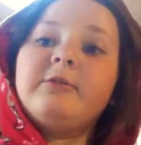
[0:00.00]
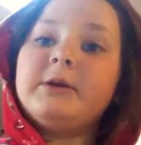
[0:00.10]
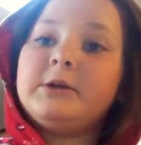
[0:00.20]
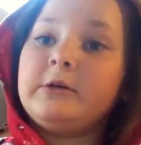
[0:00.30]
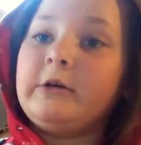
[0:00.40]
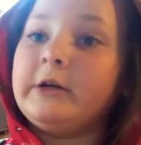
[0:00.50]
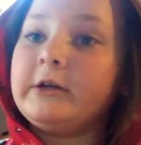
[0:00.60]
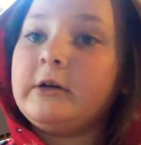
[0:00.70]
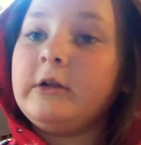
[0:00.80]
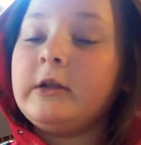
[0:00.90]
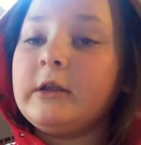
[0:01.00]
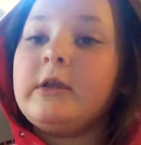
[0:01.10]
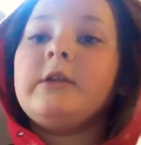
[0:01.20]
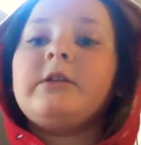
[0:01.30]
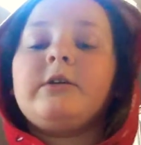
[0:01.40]
too much oil.
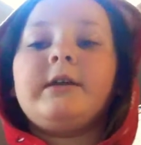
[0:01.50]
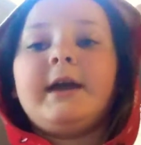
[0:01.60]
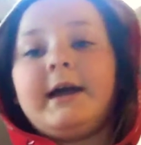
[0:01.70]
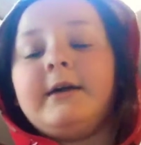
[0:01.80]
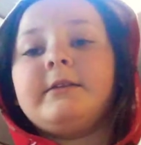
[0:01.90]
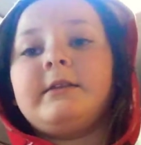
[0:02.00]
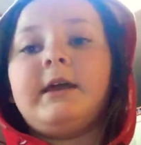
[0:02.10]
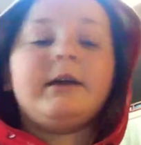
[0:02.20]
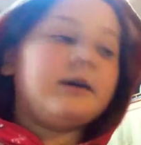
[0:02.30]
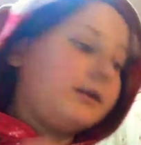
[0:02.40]
So yeah, that